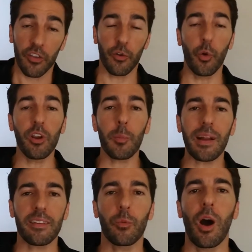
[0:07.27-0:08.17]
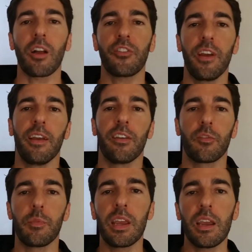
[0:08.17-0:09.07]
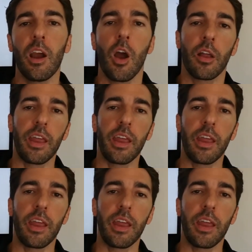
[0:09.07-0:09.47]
So what you're about to watch is me